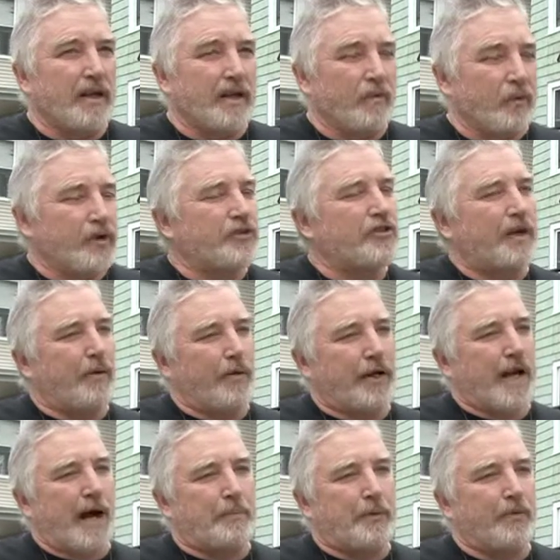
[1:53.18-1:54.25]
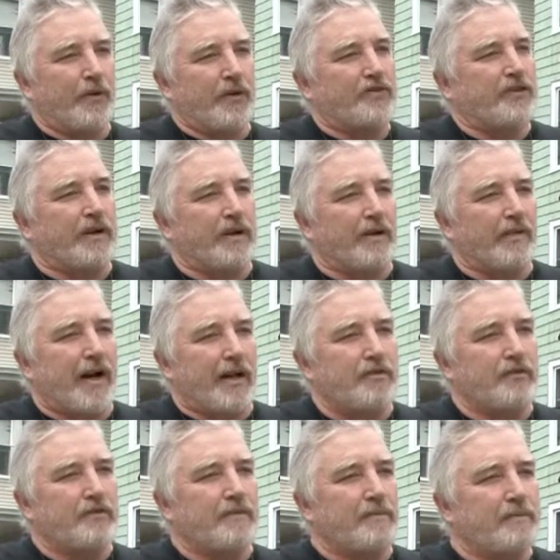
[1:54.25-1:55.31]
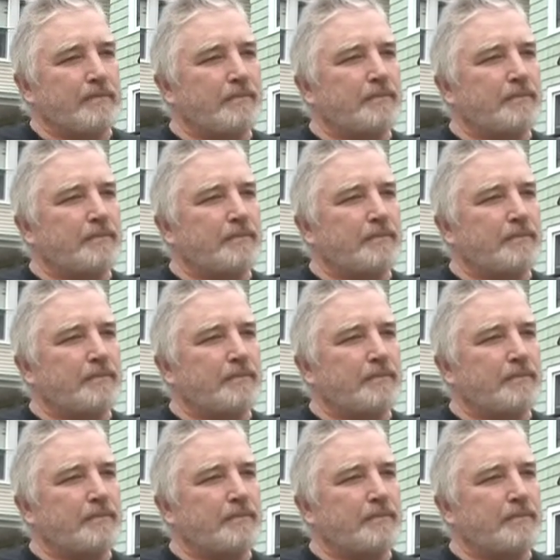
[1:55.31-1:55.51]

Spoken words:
in which they would not be risking arrest.